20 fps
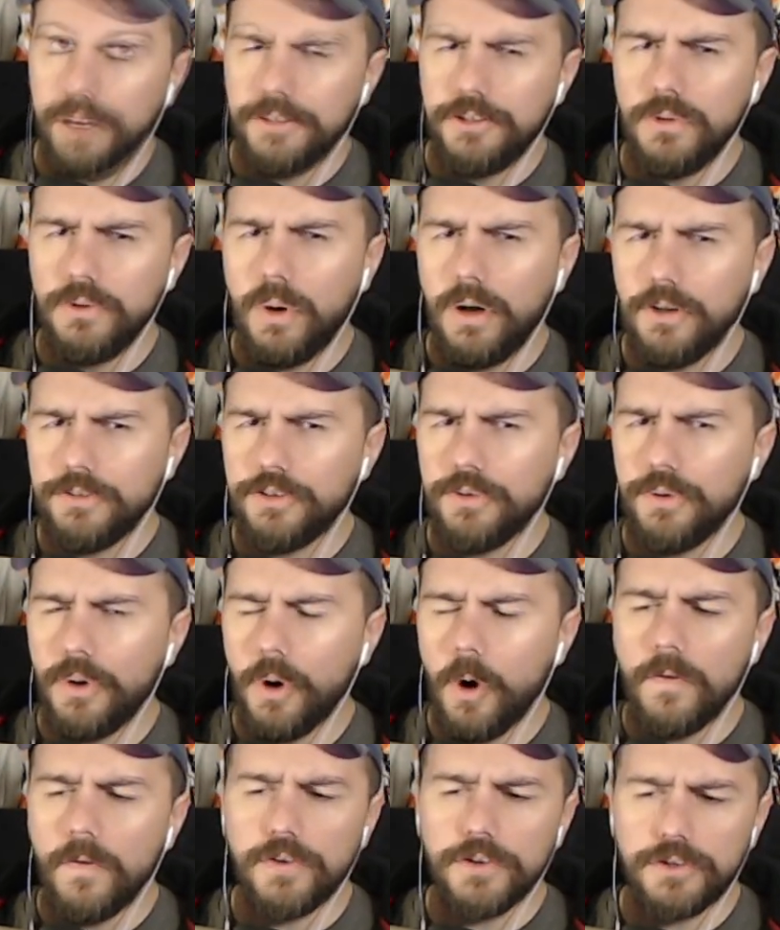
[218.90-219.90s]
I do also
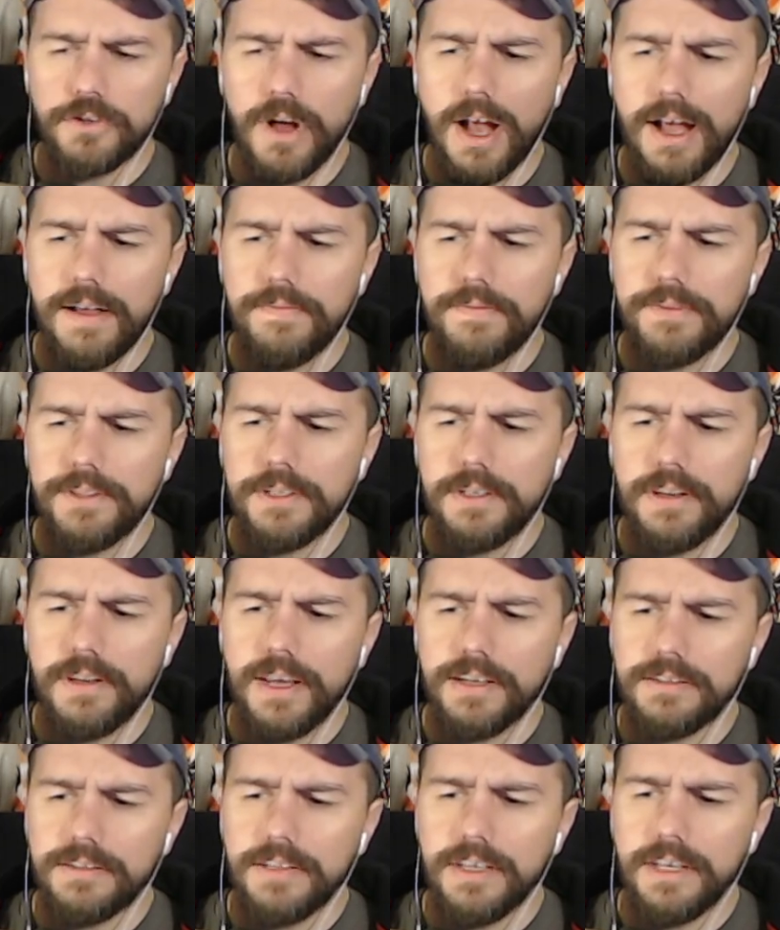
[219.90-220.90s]
overdrive the
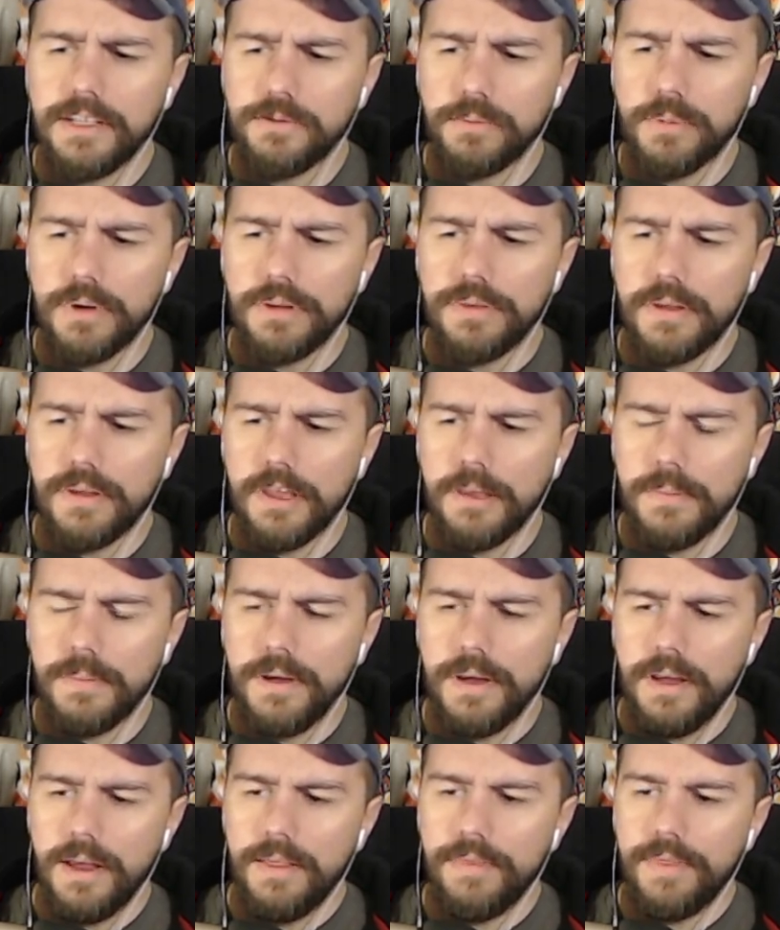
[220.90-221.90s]
DSTs with him.
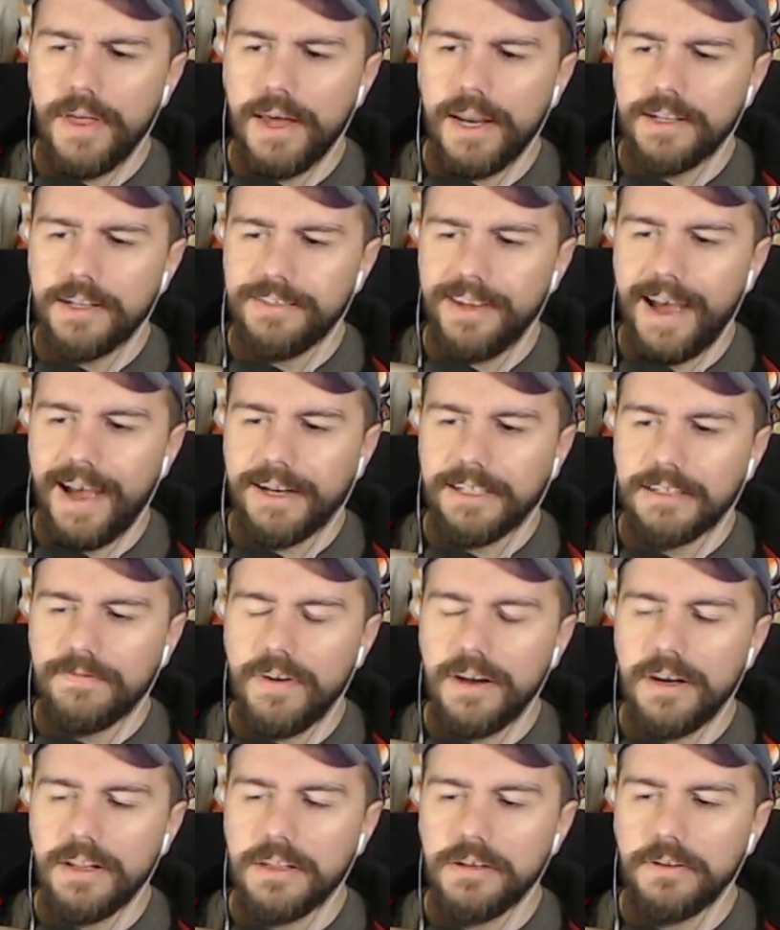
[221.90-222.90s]
That is
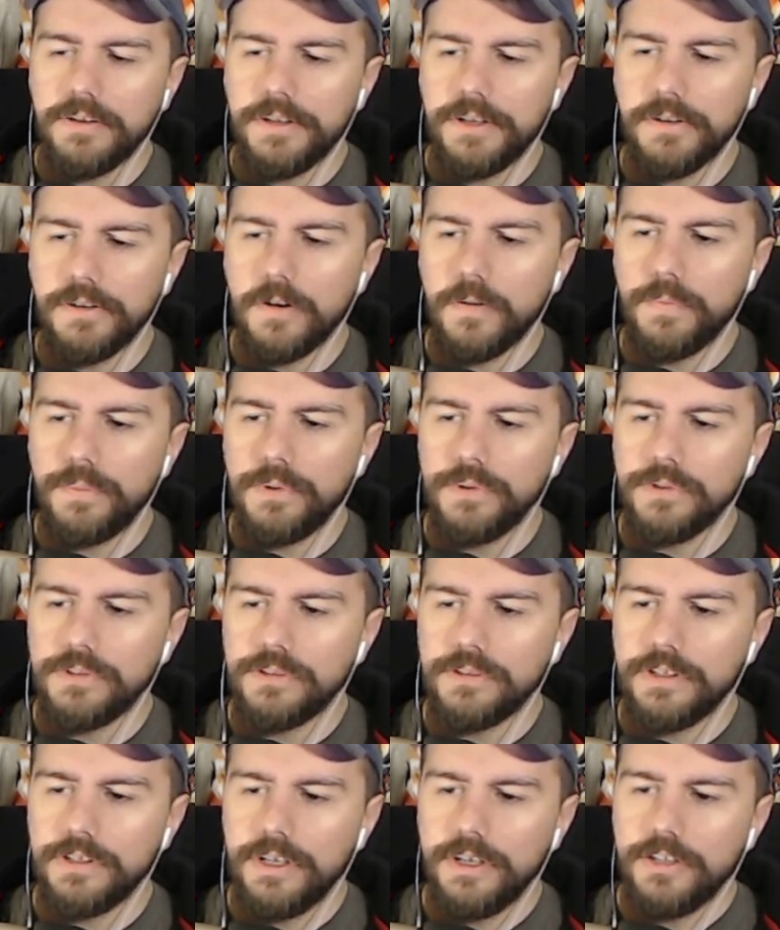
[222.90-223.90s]
activating your hero
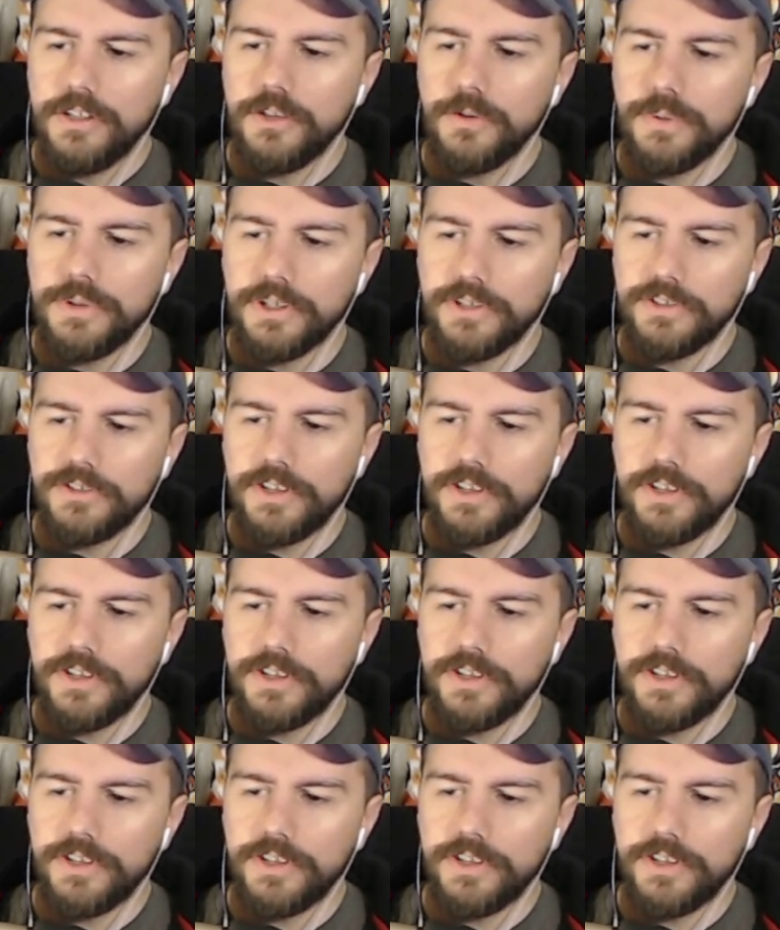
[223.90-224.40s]
boost, doing your